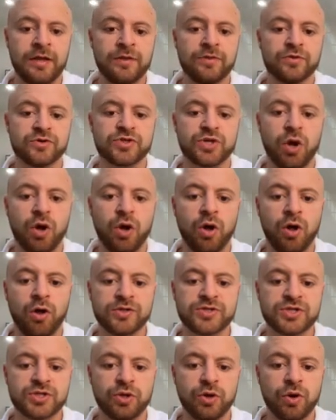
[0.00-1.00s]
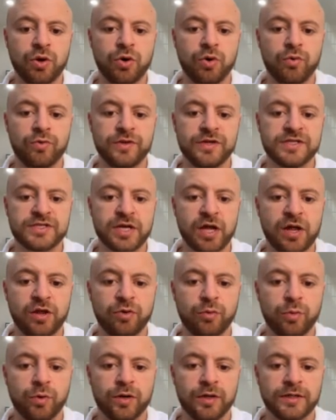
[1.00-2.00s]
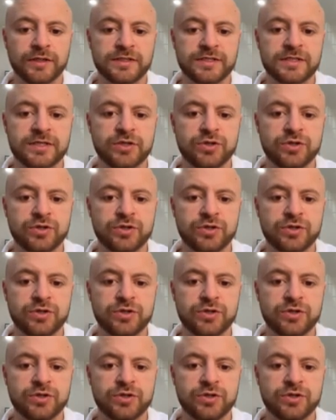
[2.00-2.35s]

There's also these other ones,